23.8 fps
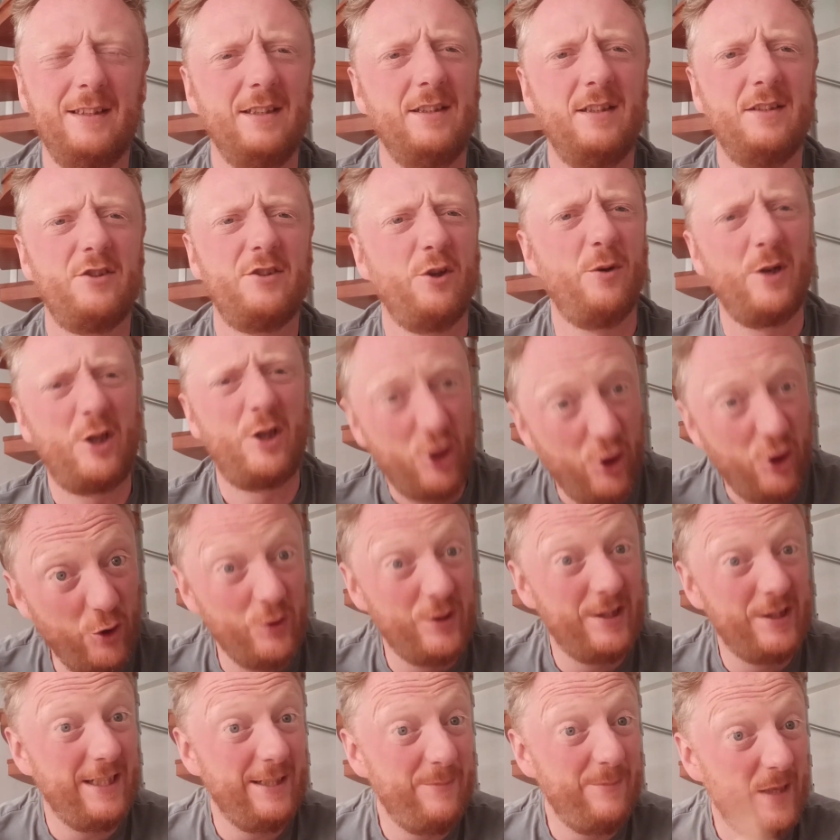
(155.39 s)
So
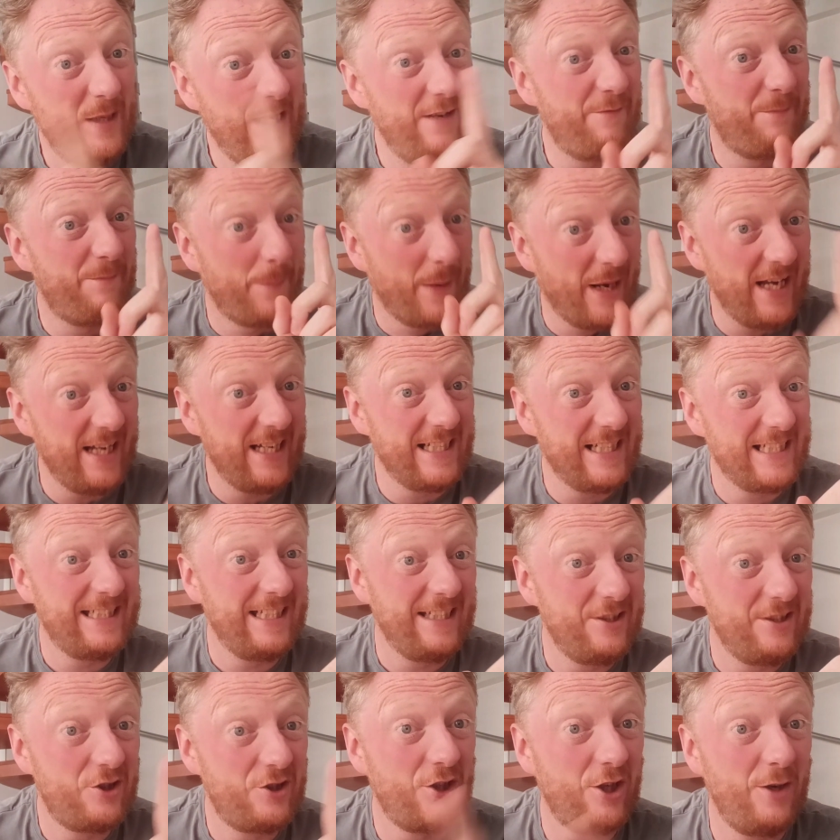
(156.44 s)
accusing me of bias
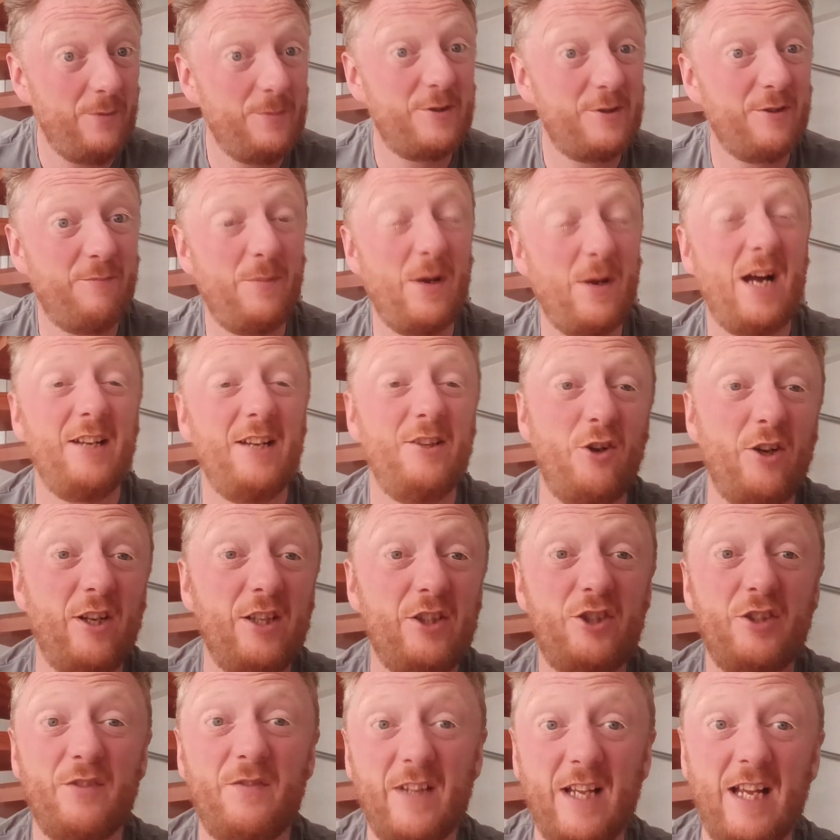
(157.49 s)
in terms of my
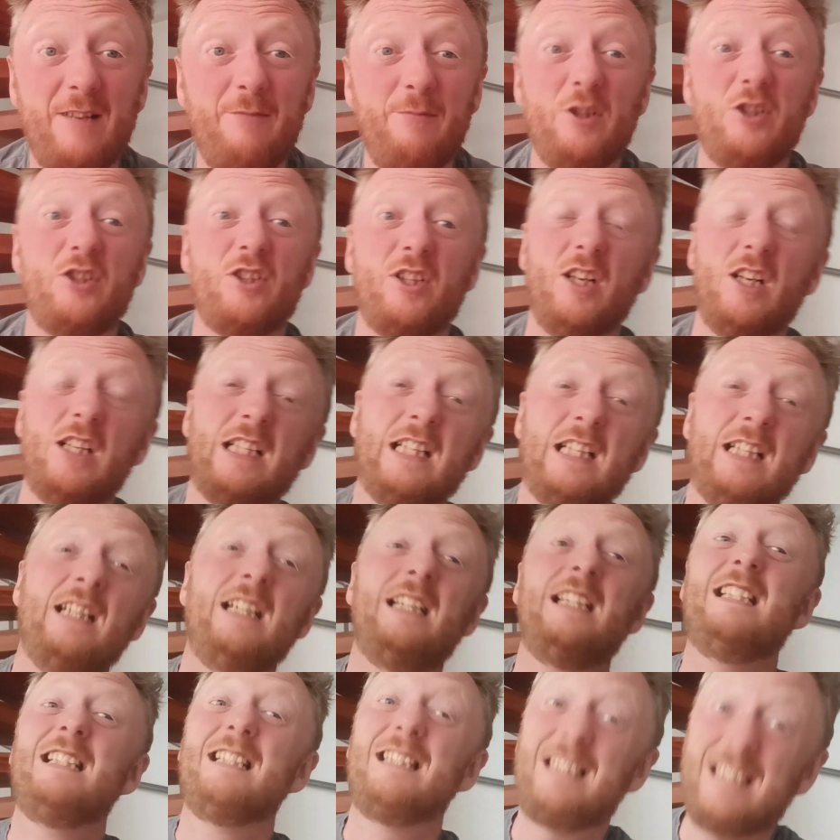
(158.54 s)
knowledge of language learning
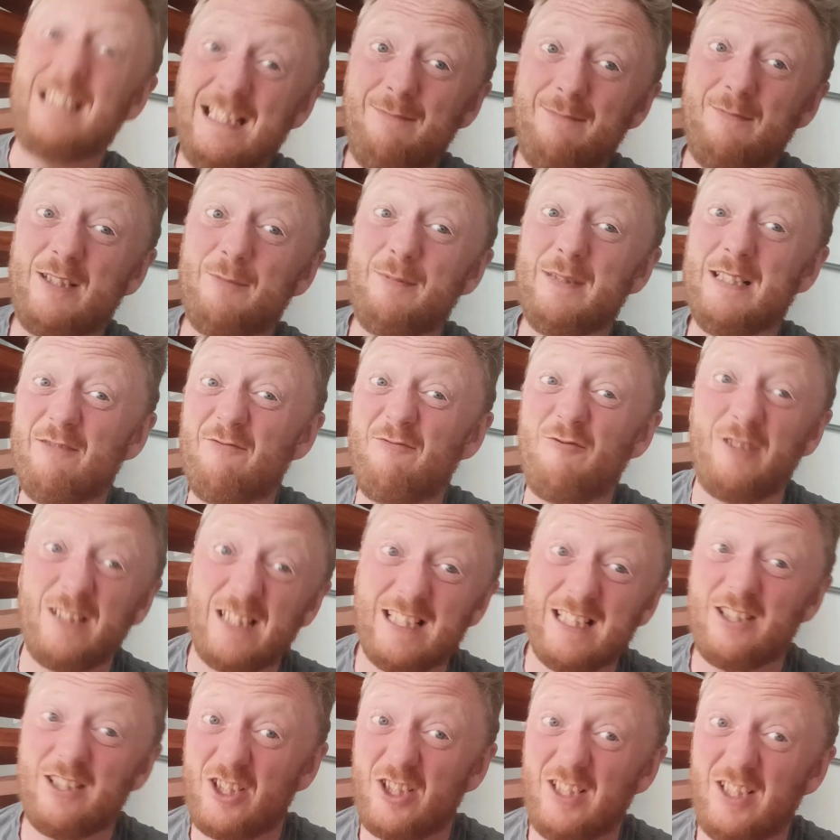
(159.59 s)
seems a bit
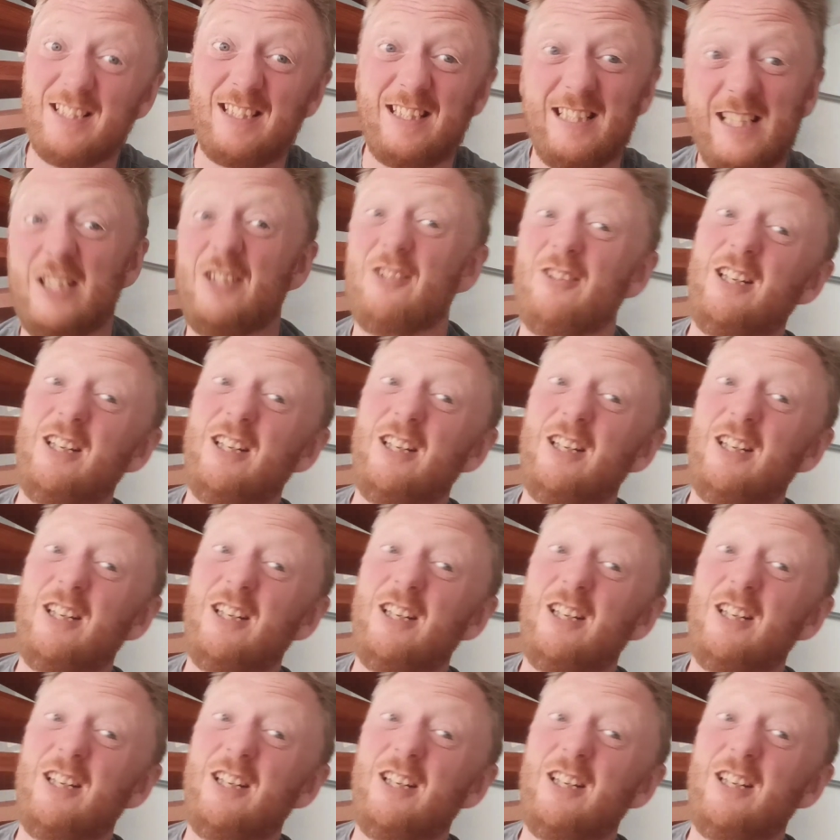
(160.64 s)
rich considering